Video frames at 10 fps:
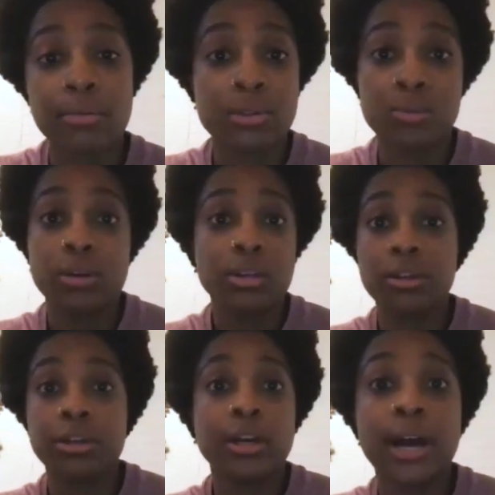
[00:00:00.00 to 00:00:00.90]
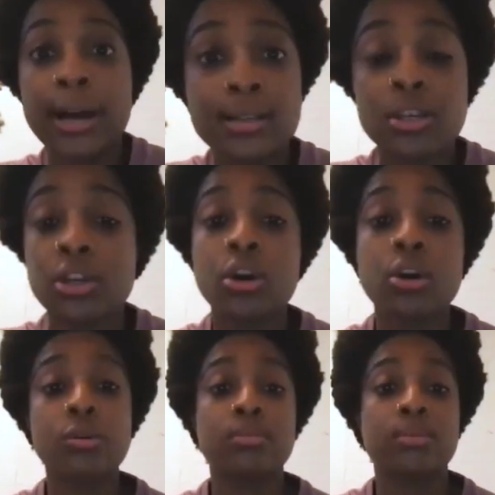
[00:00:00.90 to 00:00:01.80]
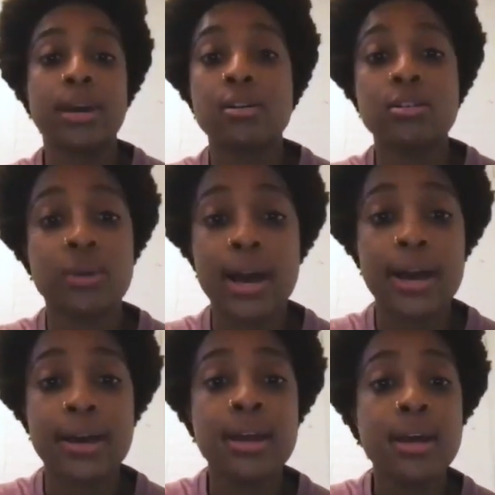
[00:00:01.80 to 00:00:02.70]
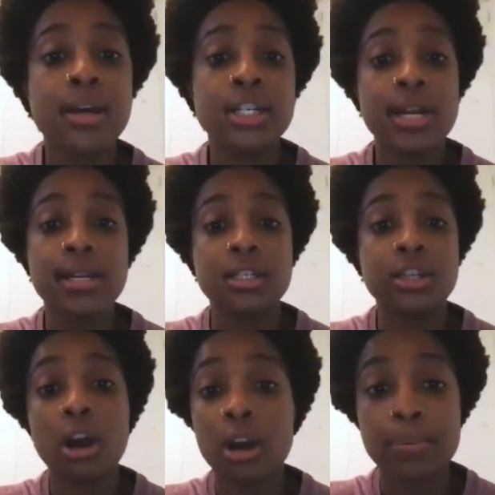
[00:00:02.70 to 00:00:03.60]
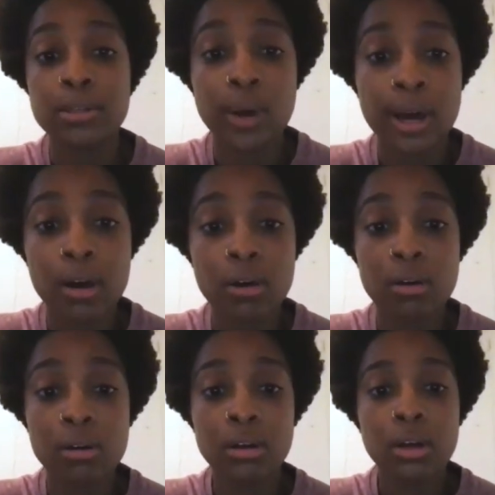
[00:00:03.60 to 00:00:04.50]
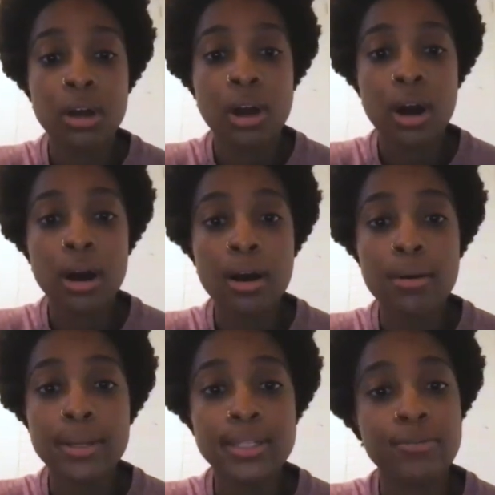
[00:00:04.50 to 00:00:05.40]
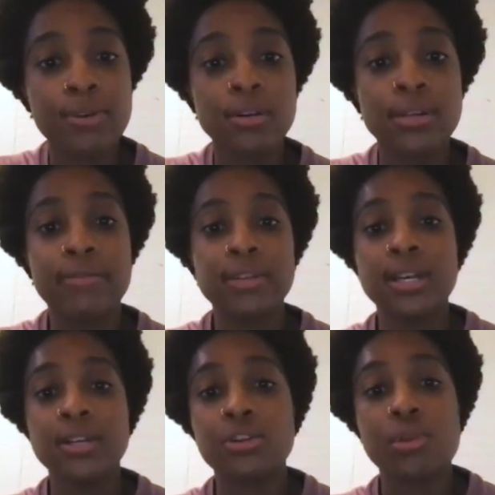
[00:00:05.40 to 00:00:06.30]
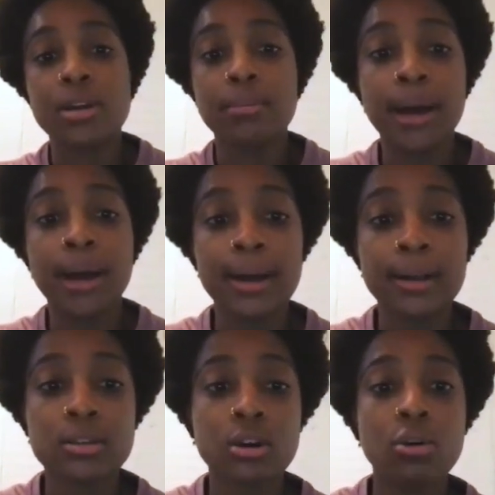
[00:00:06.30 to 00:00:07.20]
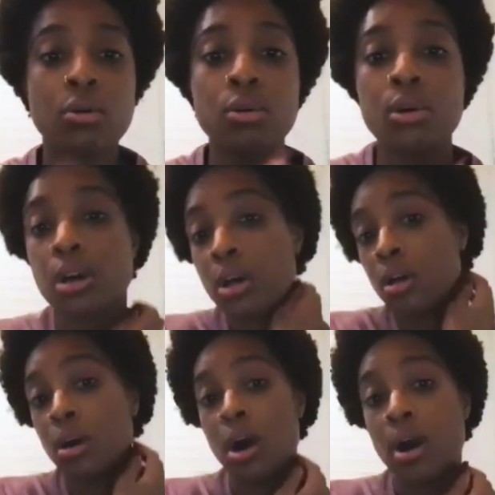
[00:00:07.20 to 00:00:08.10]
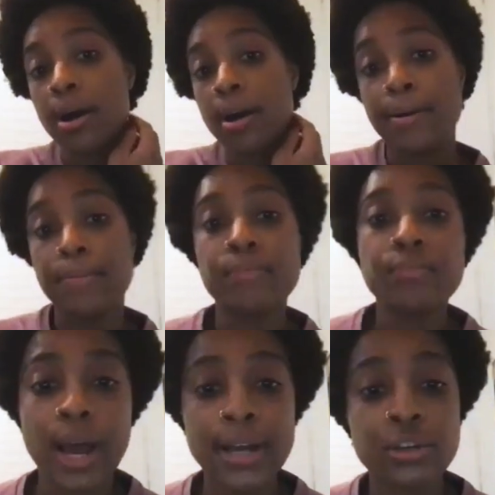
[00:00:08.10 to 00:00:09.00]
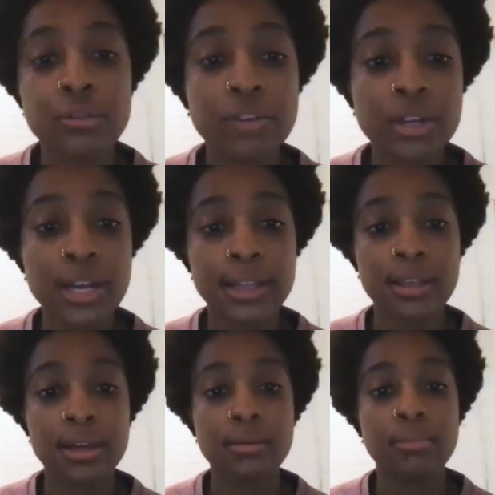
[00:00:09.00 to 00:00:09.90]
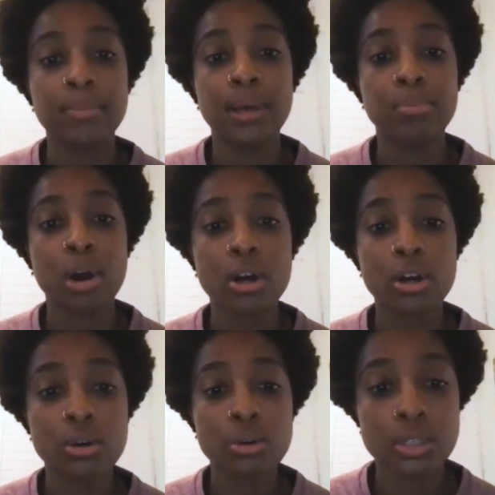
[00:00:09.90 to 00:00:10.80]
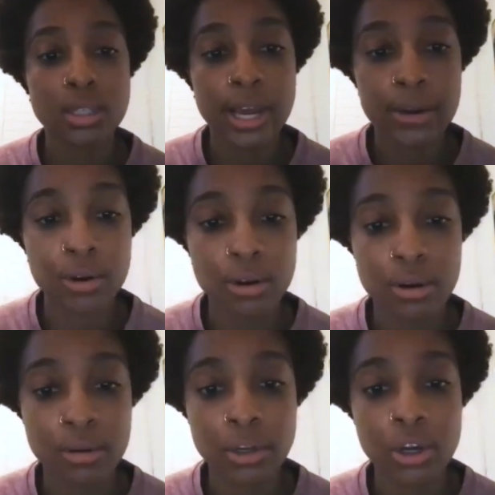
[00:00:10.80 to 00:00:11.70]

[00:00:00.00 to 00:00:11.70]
was one of the good guys. They also had Shannon Sharp as well, and Terrell Davis as their running back. So I do feel like the Broncos, they were,